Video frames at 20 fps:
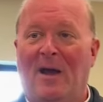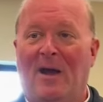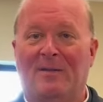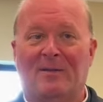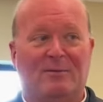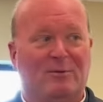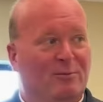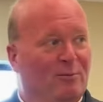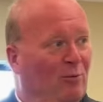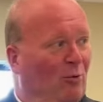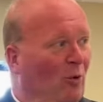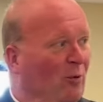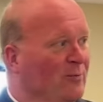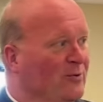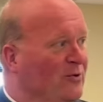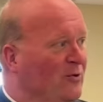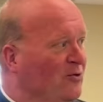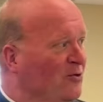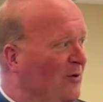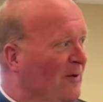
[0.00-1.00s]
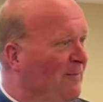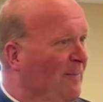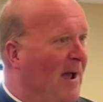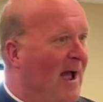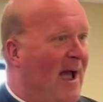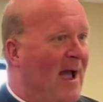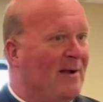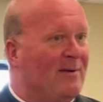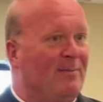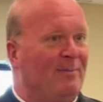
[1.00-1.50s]
The room's usually
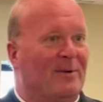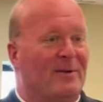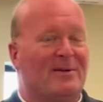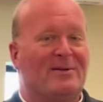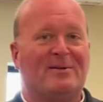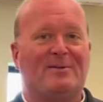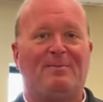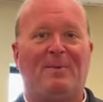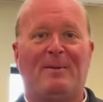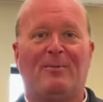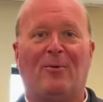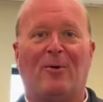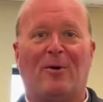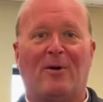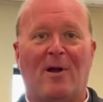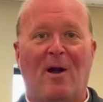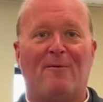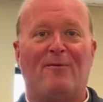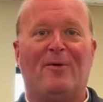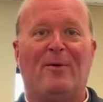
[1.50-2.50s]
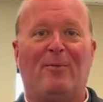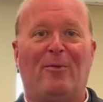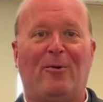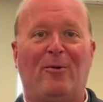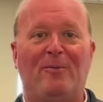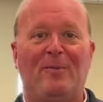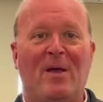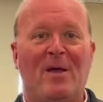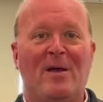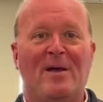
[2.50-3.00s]
packed, but people are
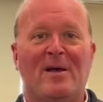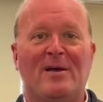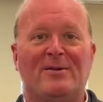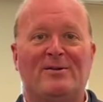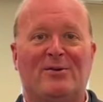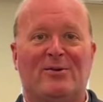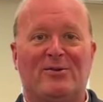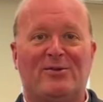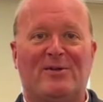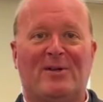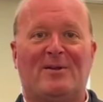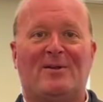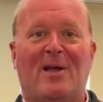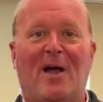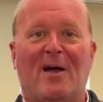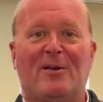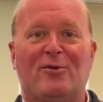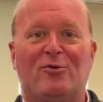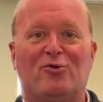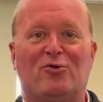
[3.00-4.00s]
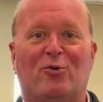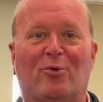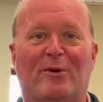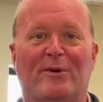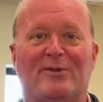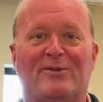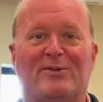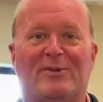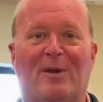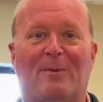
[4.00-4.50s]
comfortable. So sit down, enjoy
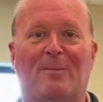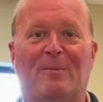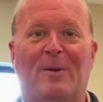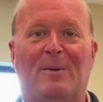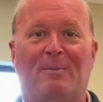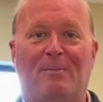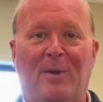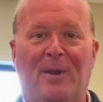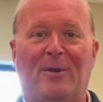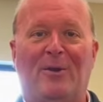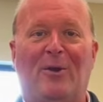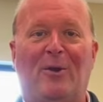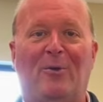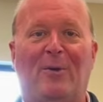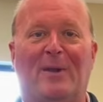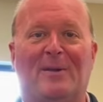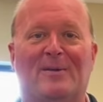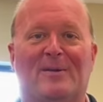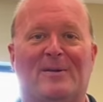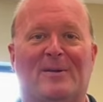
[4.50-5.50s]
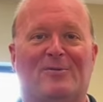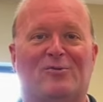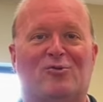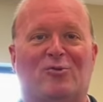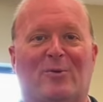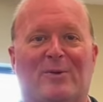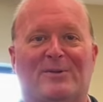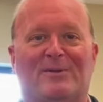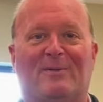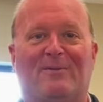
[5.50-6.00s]
some bingo, and
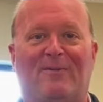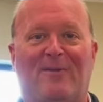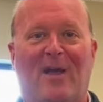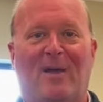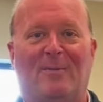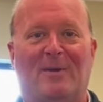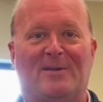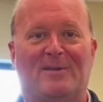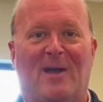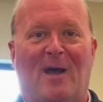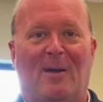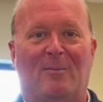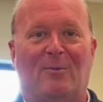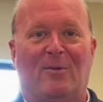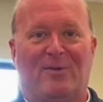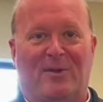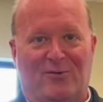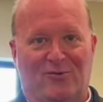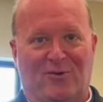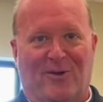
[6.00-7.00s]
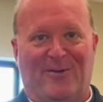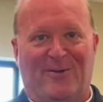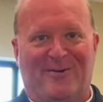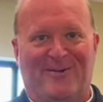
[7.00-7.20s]
enjoy some family time with each other.